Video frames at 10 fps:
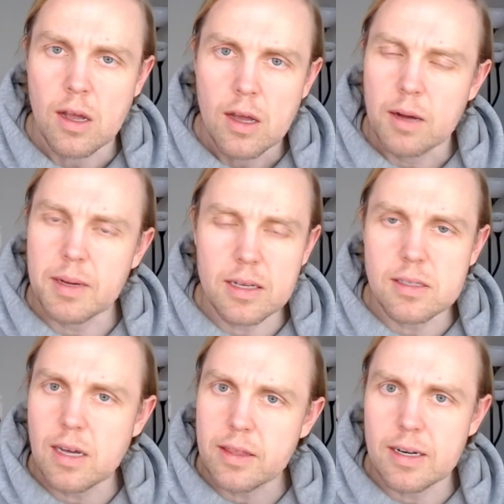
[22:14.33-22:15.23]
I mean, it's
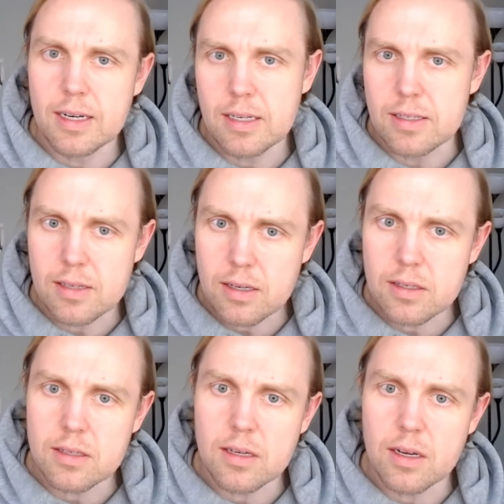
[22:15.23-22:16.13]
not the
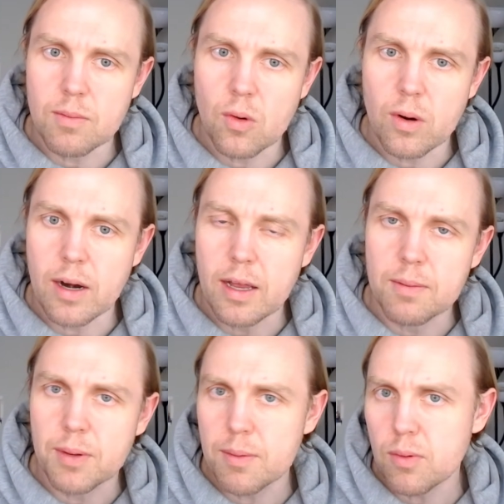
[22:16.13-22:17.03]
1960s anymore,
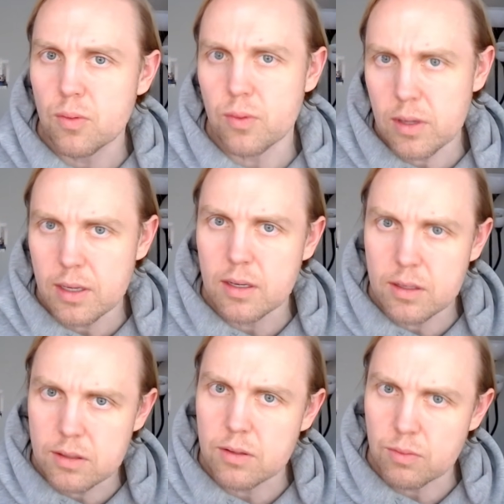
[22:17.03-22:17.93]
and people really
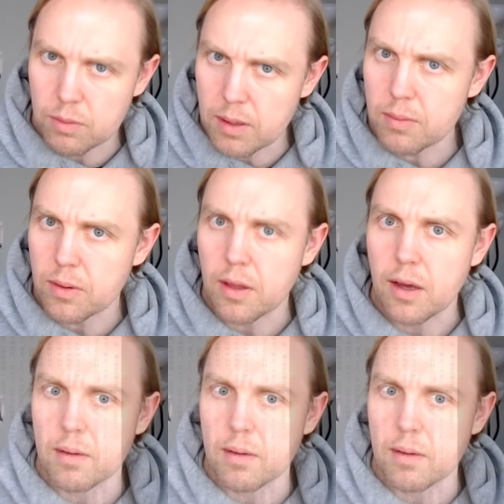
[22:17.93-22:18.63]
need to remember that.